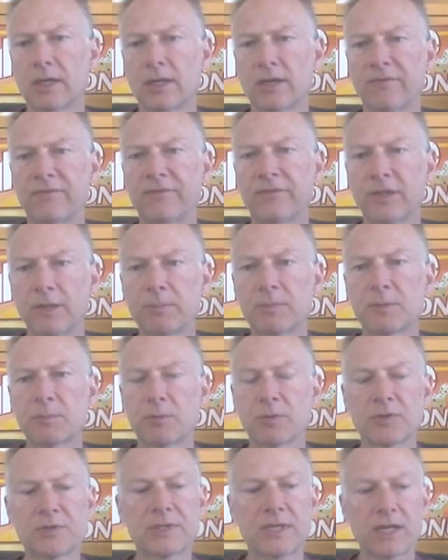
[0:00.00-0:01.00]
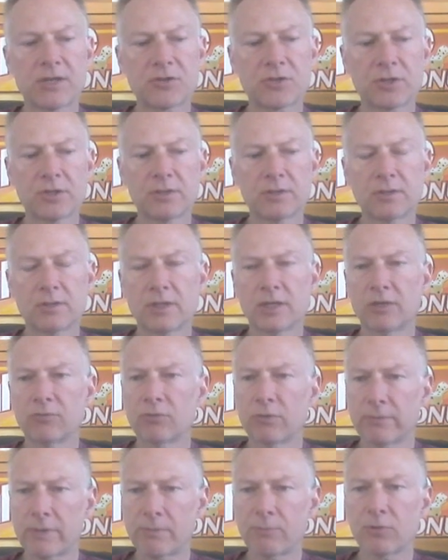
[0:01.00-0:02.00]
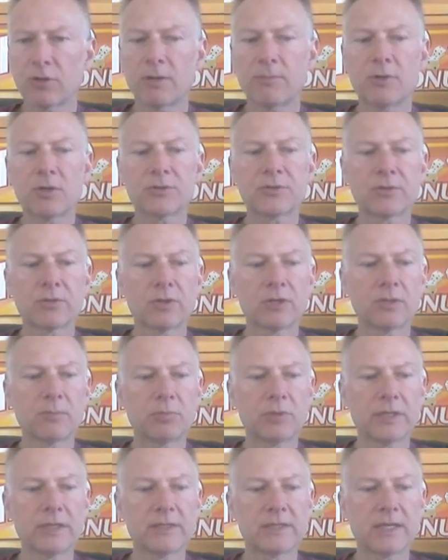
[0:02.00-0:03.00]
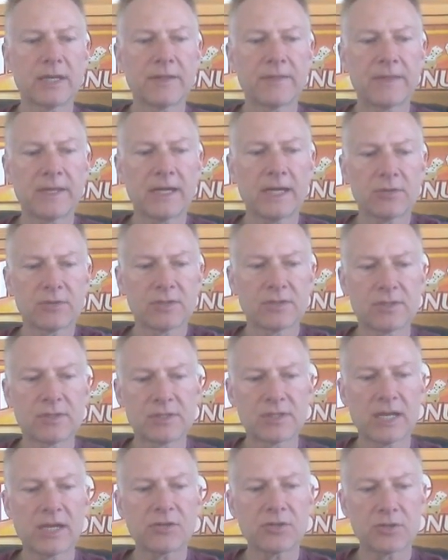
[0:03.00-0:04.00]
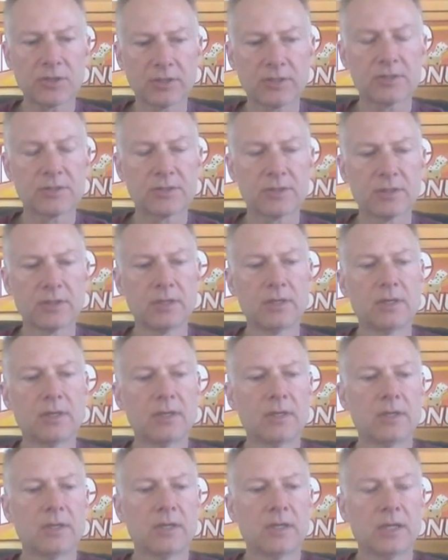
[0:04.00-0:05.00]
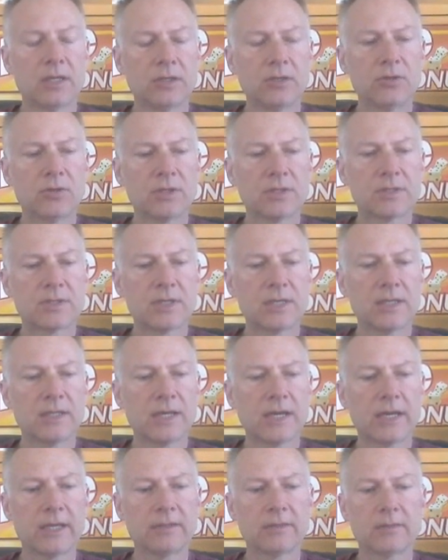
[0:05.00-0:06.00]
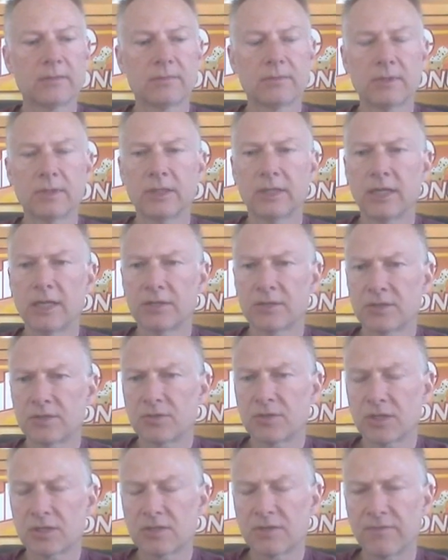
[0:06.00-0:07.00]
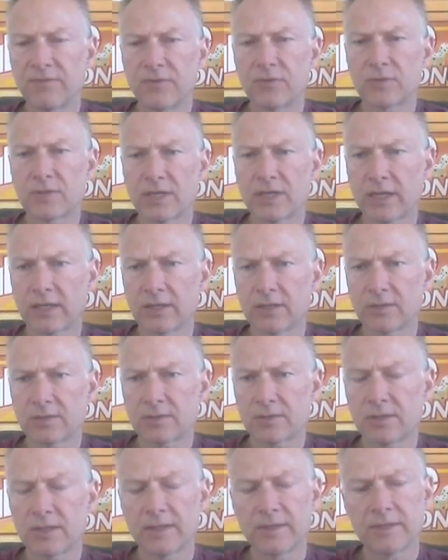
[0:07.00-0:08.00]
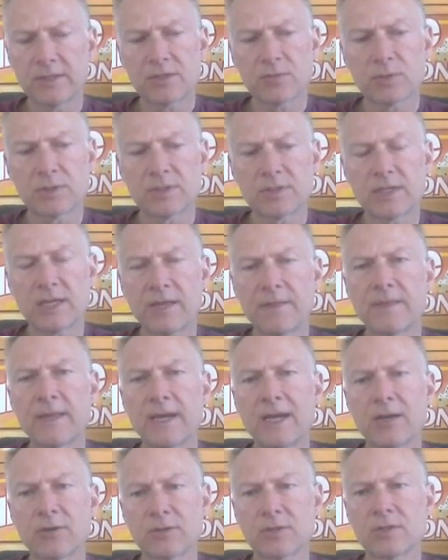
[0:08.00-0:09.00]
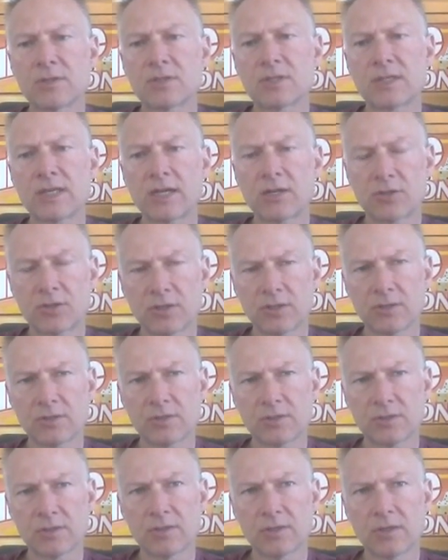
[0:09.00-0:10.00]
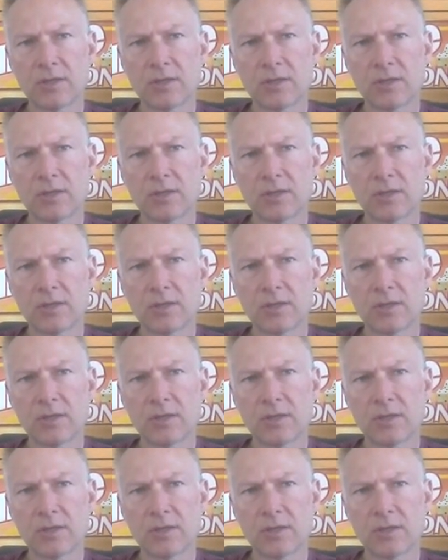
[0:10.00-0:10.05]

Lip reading: flips per session. And remember, I'm also going to play 10,000 sessions. And you can see that it ends in just a few seconds. And this was 10,000 sessions